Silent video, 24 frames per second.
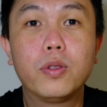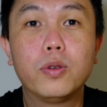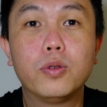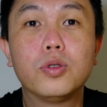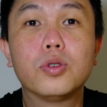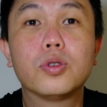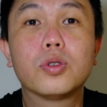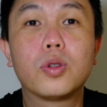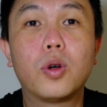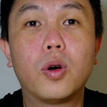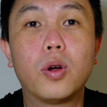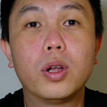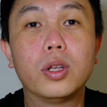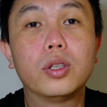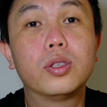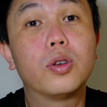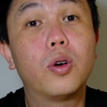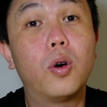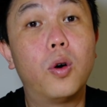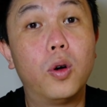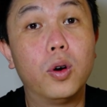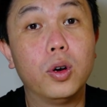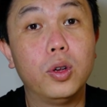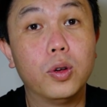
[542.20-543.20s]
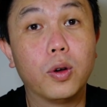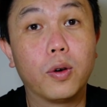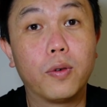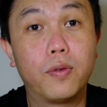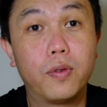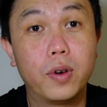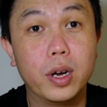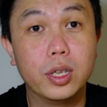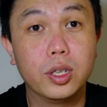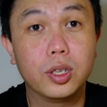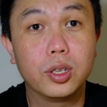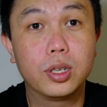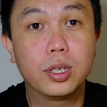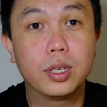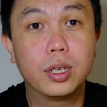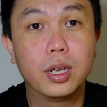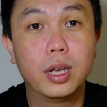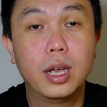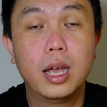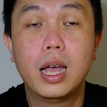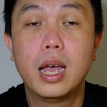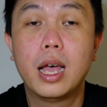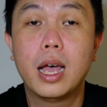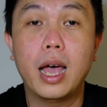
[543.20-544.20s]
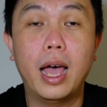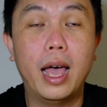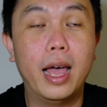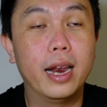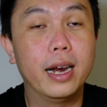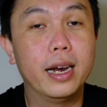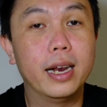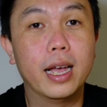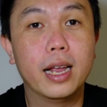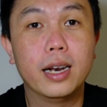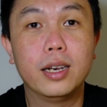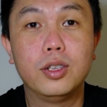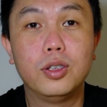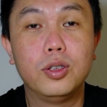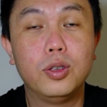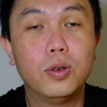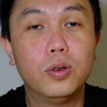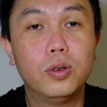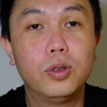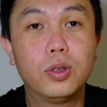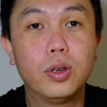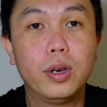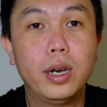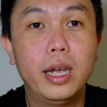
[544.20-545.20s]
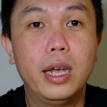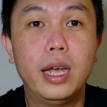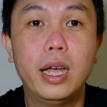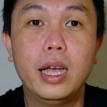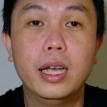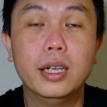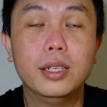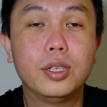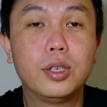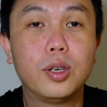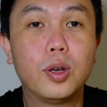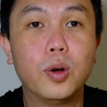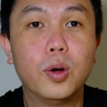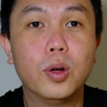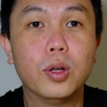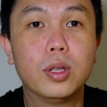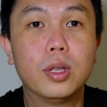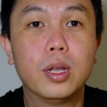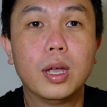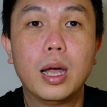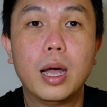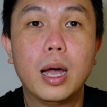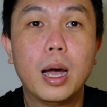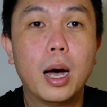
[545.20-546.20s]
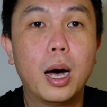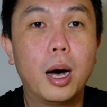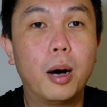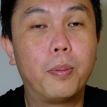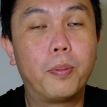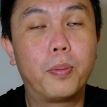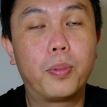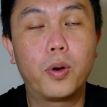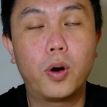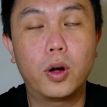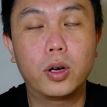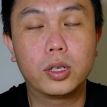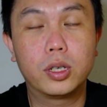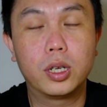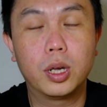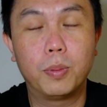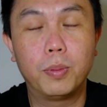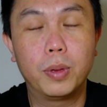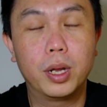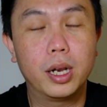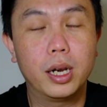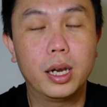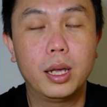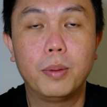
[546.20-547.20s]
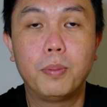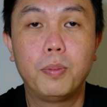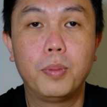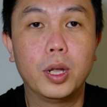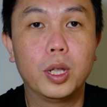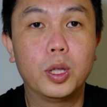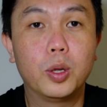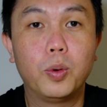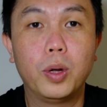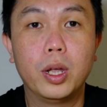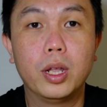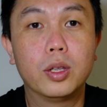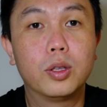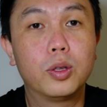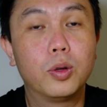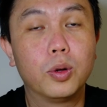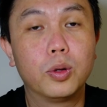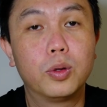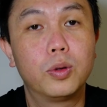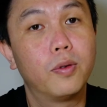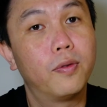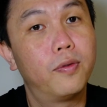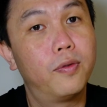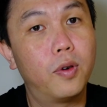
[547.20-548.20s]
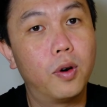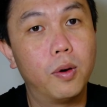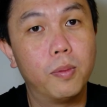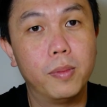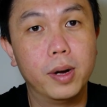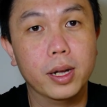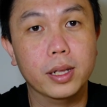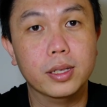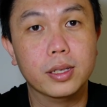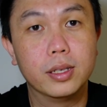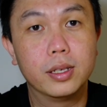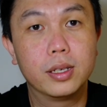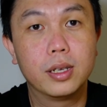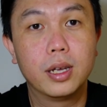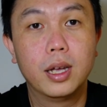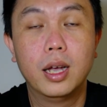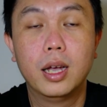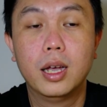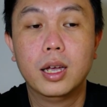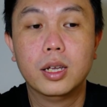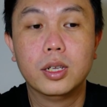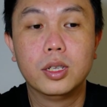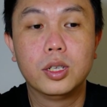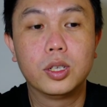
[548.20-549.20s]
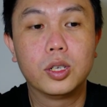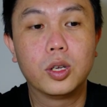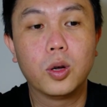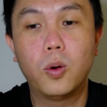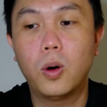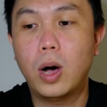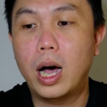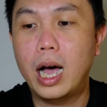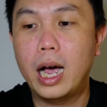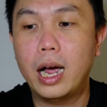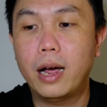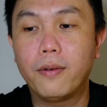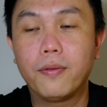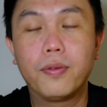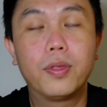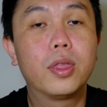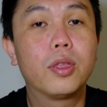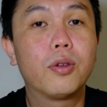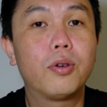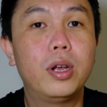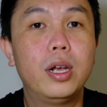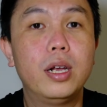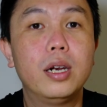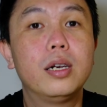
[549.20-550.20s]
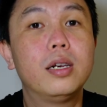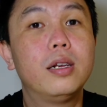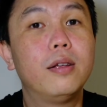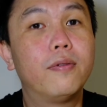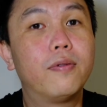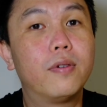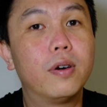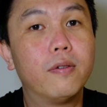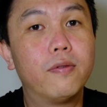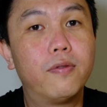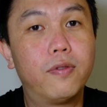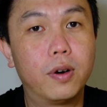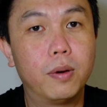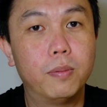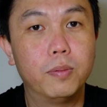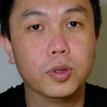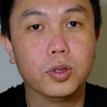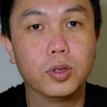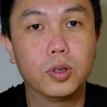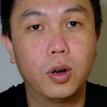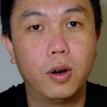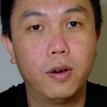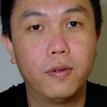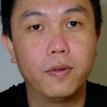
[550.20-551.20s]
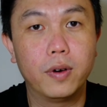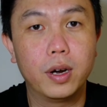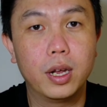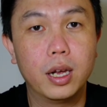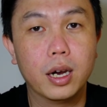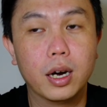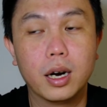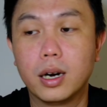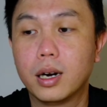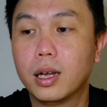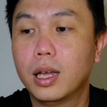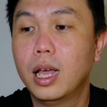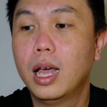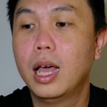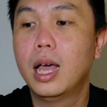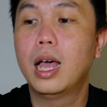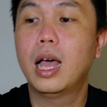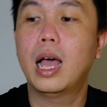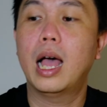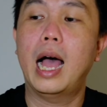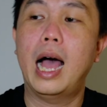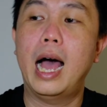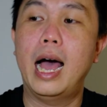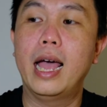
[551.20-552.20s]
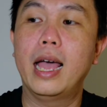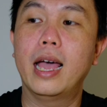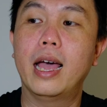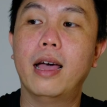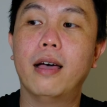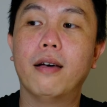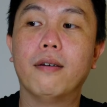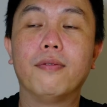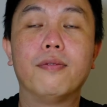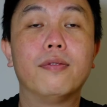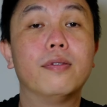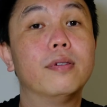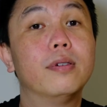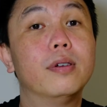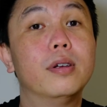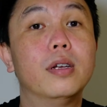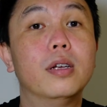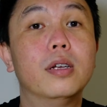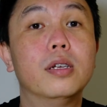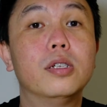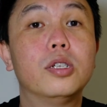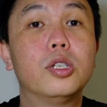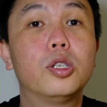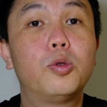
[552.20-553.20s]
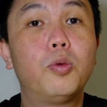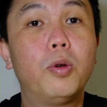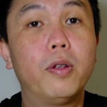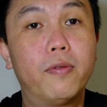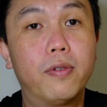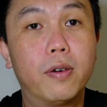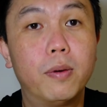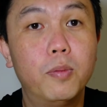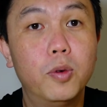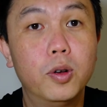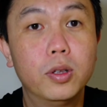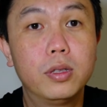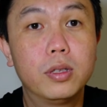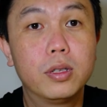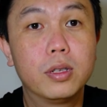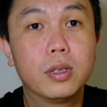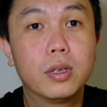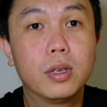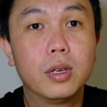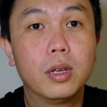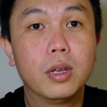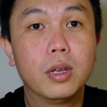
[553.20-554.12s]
to store it on your fridge, and then usually it's good approximately between 2 to 4 months. So I have 3 different Vermouth over here. I have sweet Vermouth.